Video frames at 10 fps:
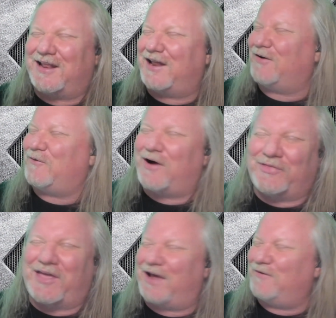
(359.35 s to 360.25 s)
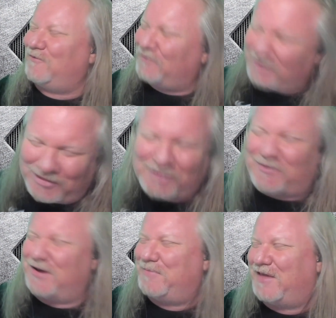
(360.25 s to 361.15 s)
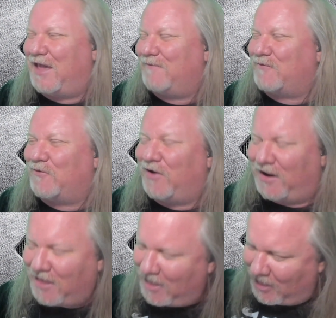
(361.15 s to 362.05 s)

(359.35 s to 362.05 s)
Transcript: I don't want really want to be eight for eight.